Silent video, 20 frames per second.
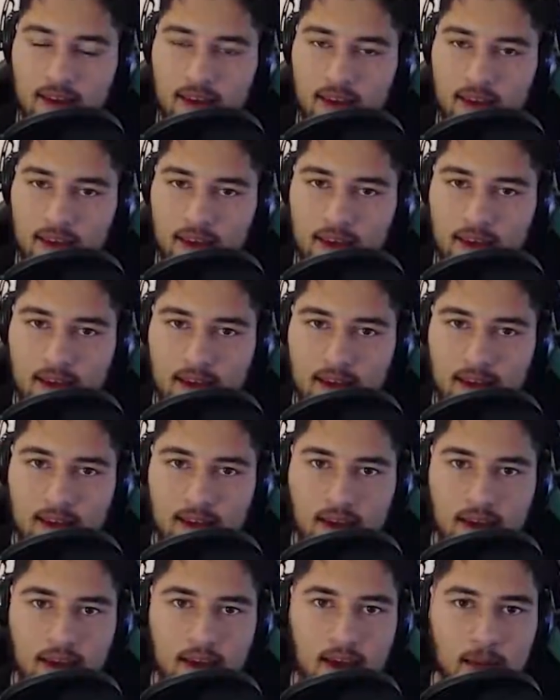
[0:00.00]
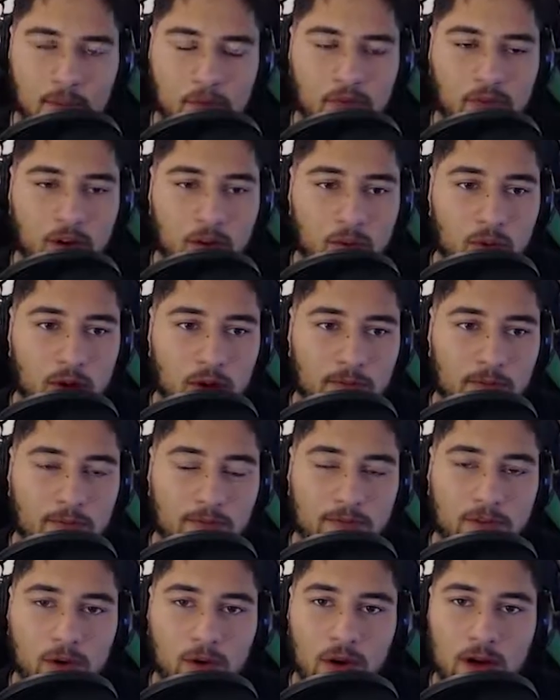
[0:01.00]
it can provide quite a
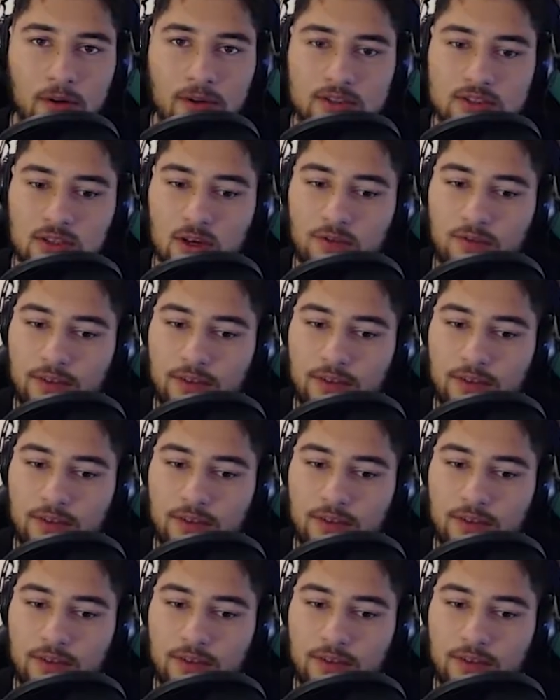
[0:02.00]
few hours of